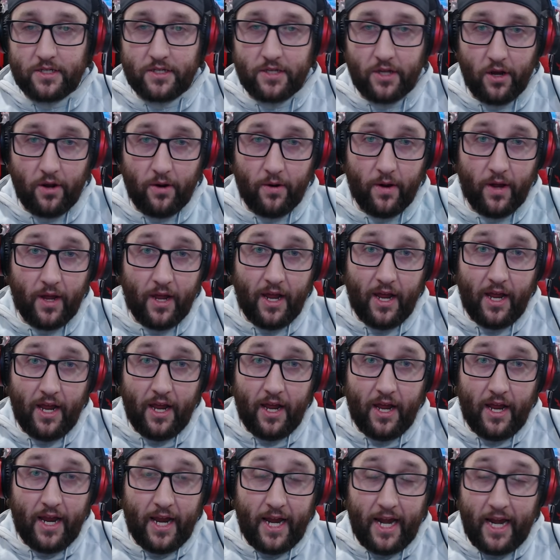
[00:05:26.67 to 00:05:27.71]
So,
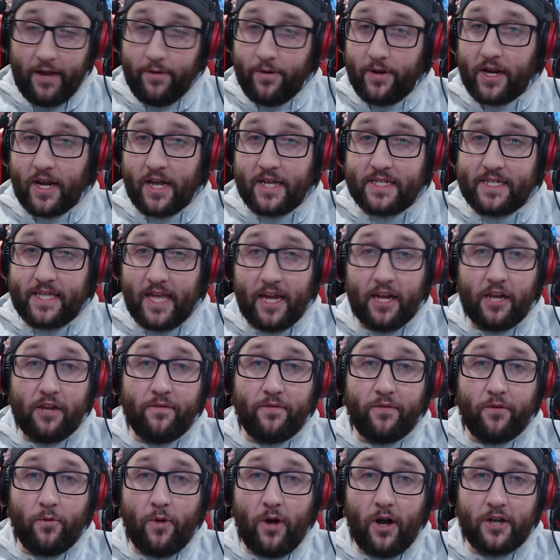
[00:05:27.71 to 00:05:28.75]
anyway, guys, thank you
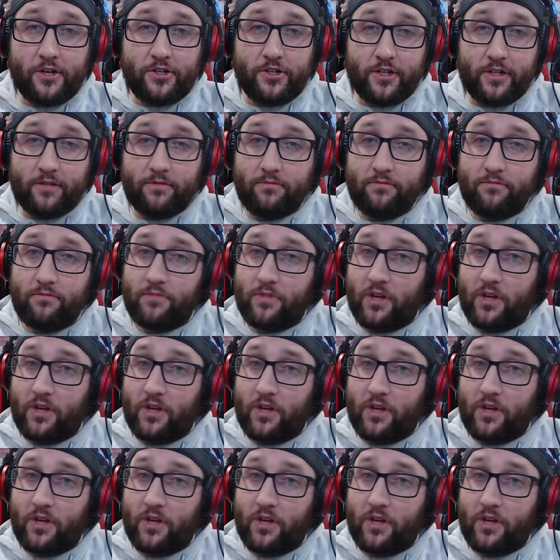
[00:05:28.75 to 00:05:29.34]
for watching.